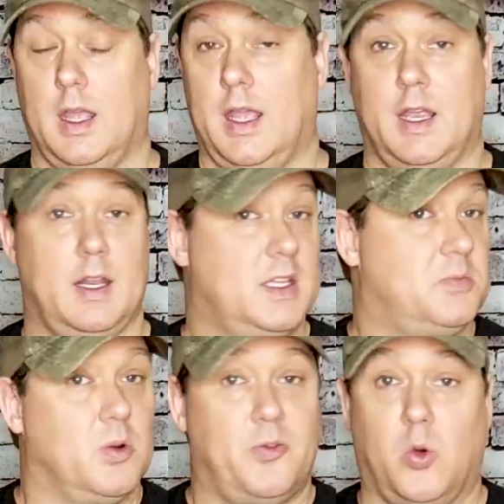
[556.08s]
And
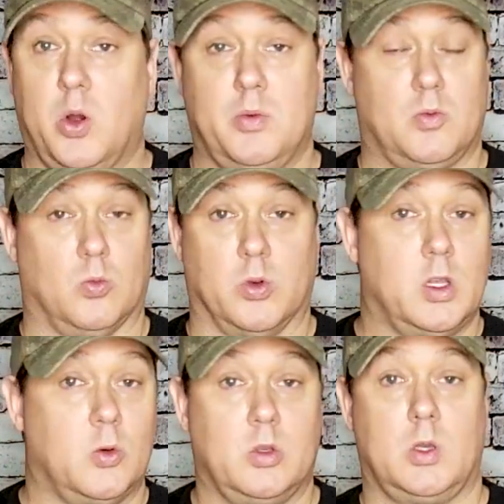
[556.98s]
it's performed
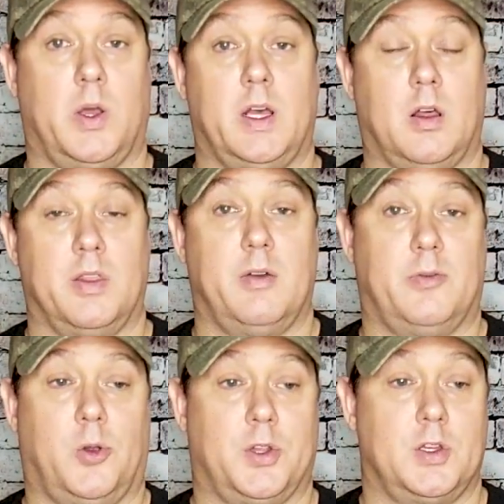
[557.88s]
really, really well on that
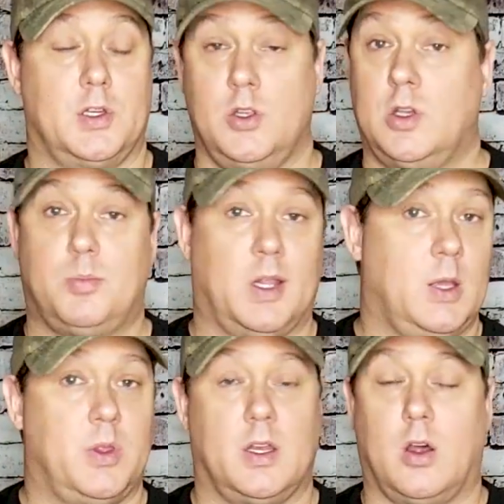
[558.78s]
voltage, and you could
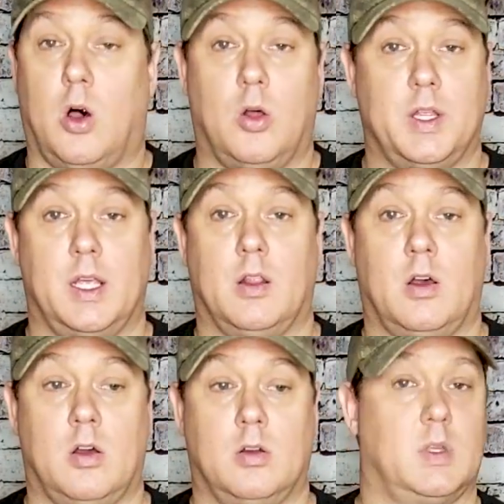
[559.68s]
play with it all day
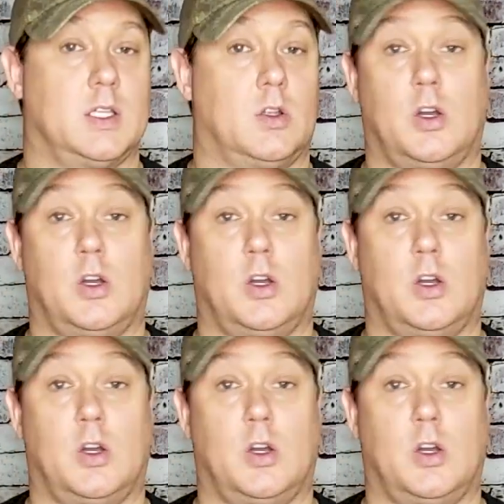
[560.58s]
long